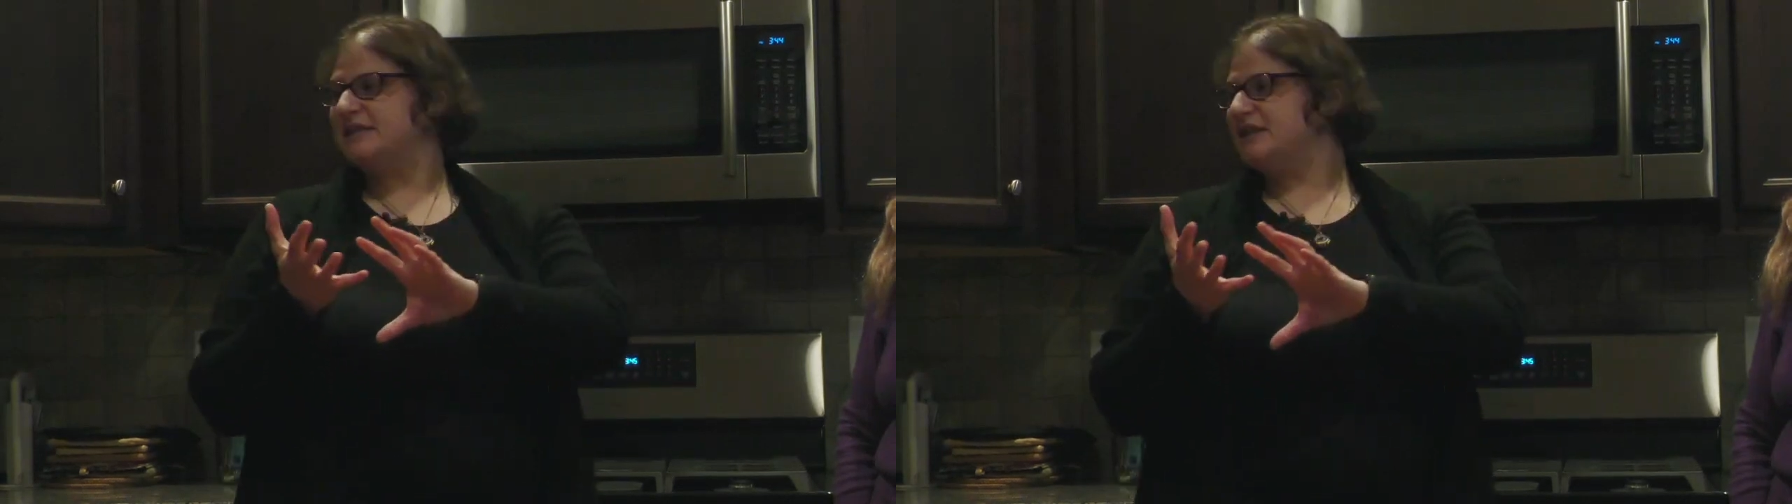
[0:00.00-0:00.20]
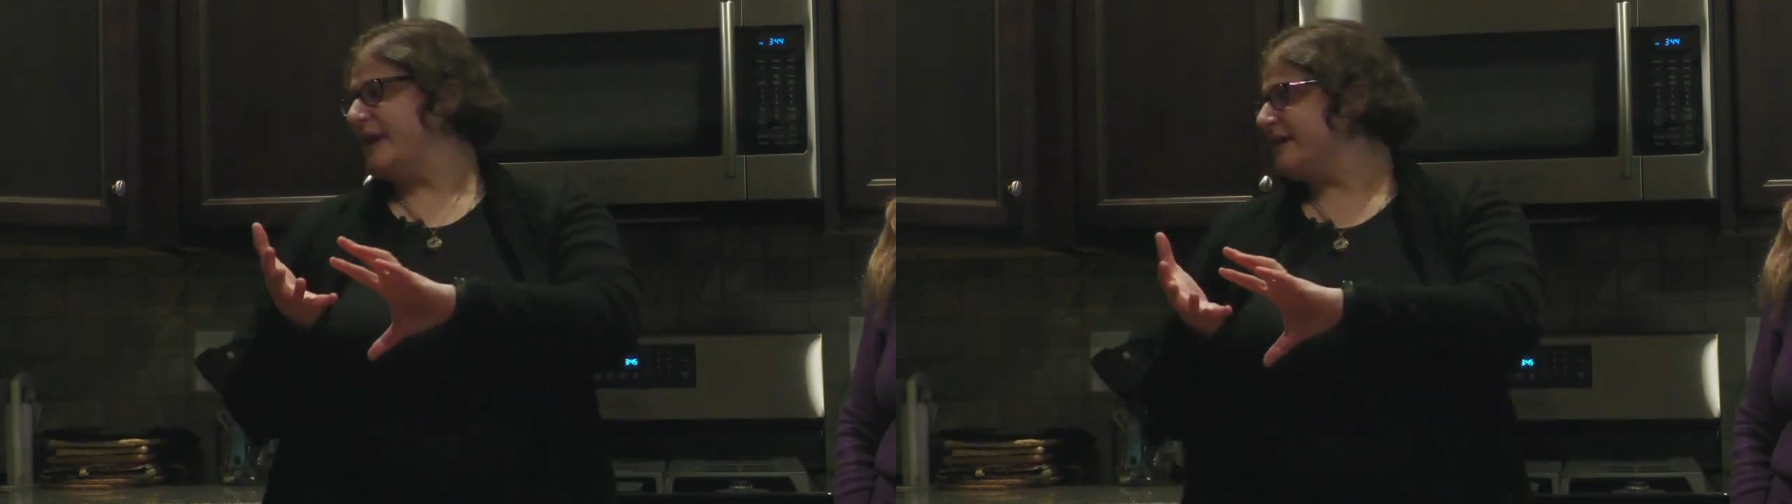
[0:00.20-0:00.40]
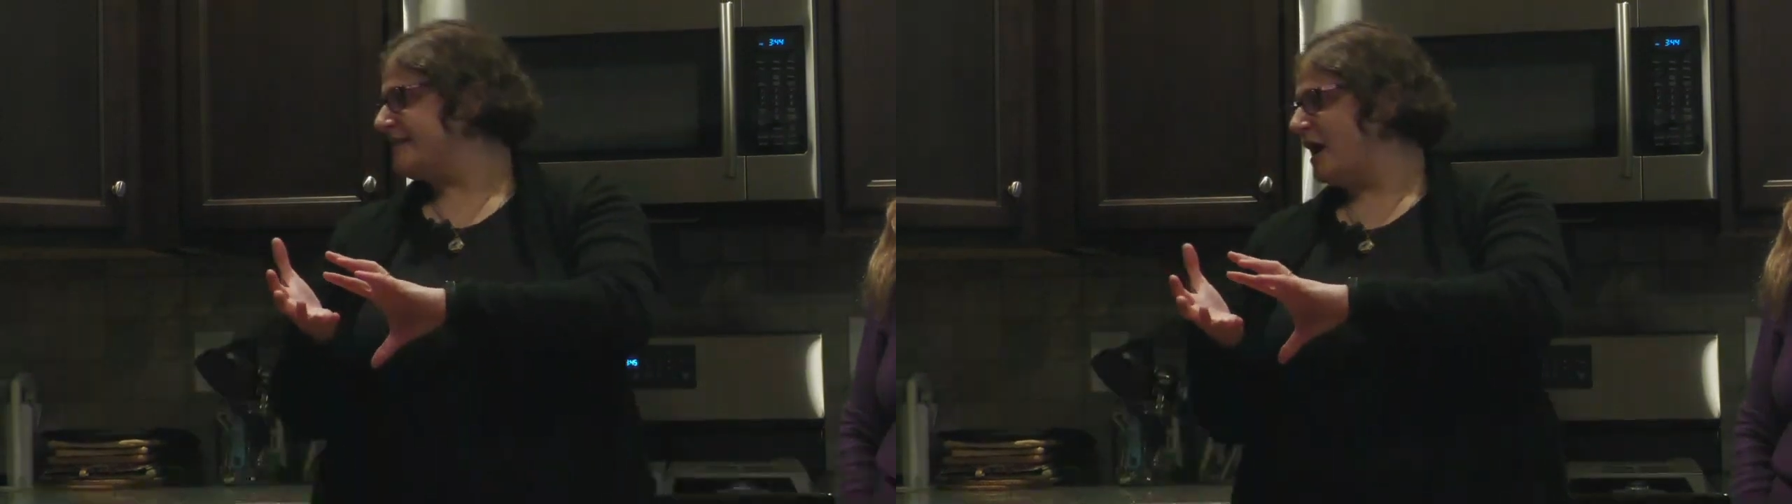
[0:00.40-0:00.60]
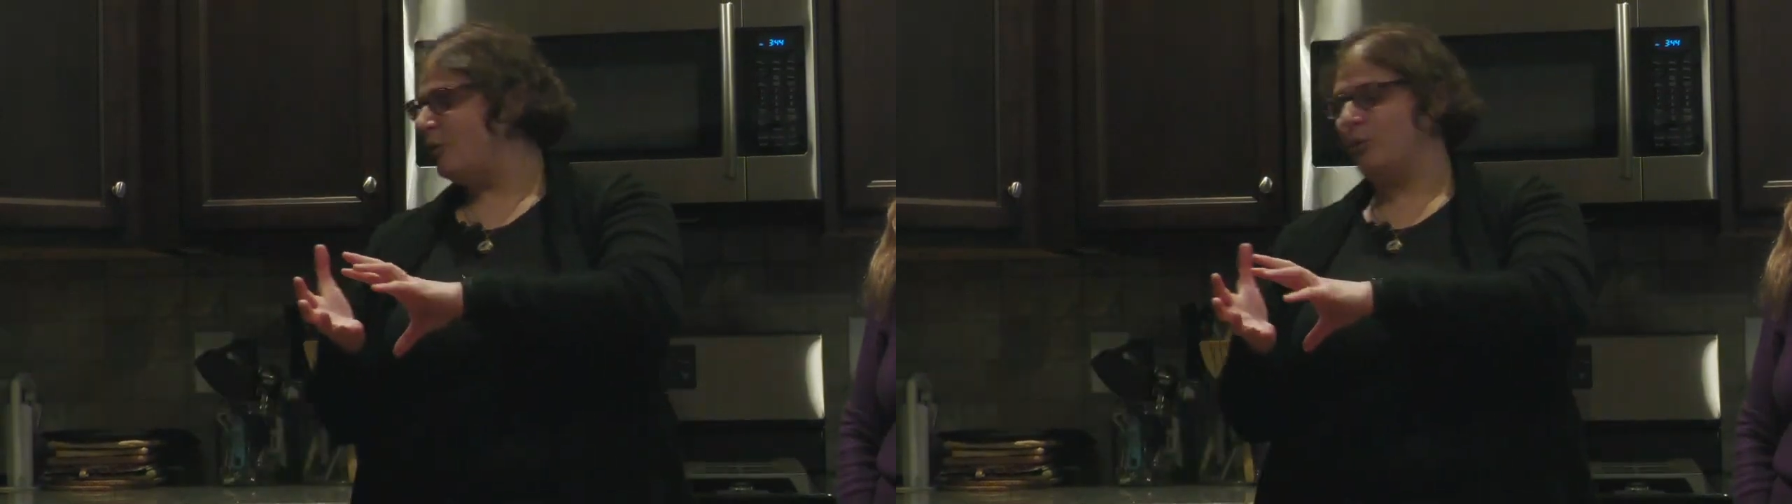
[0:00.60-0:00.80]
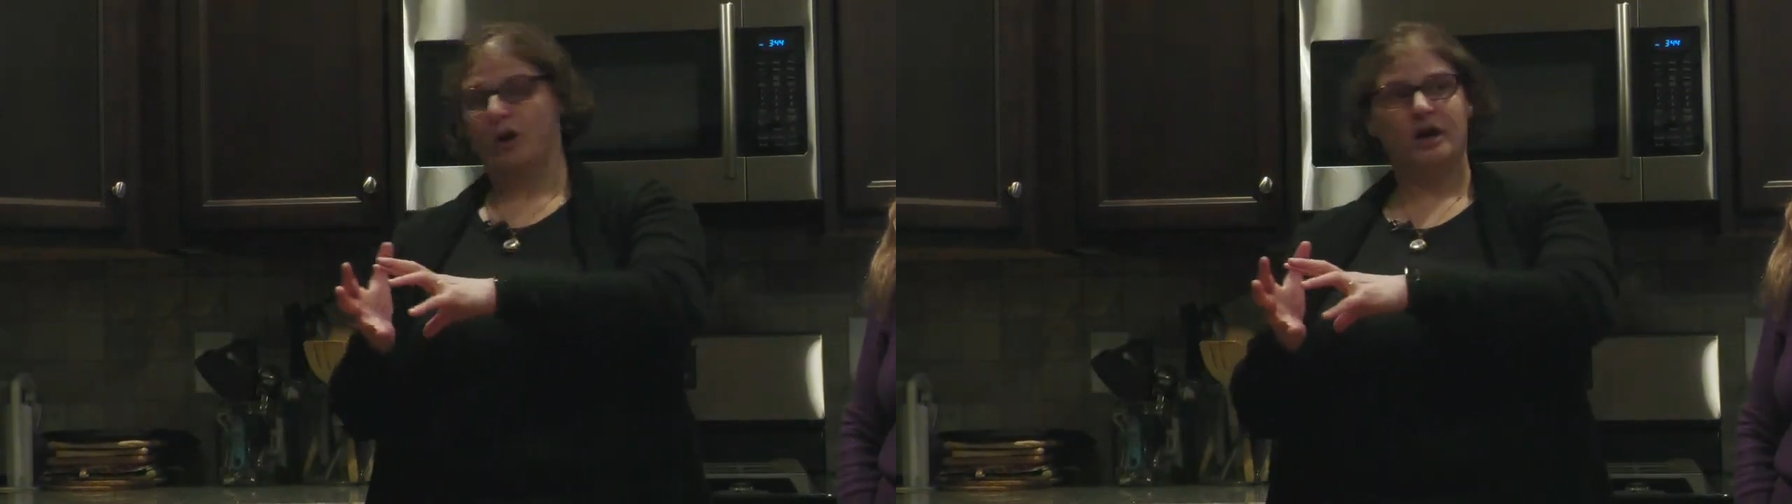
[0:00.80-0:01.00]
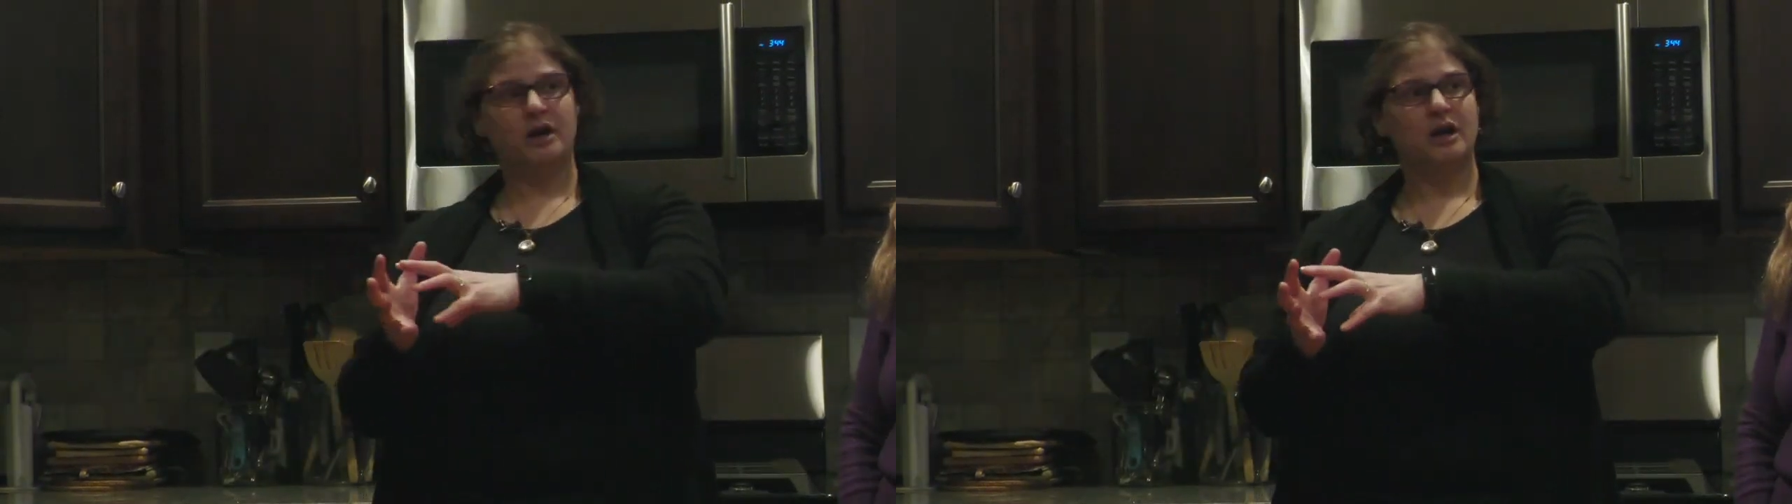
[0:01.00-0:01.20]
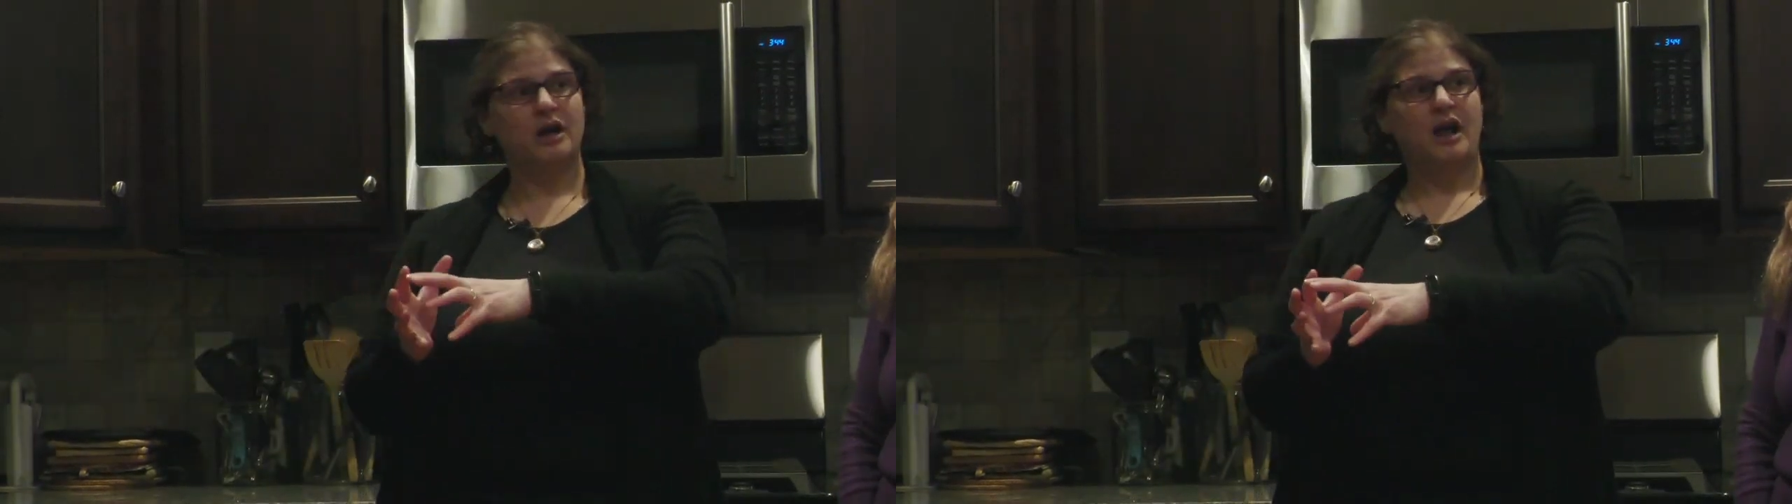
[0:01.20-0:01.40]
to make that work.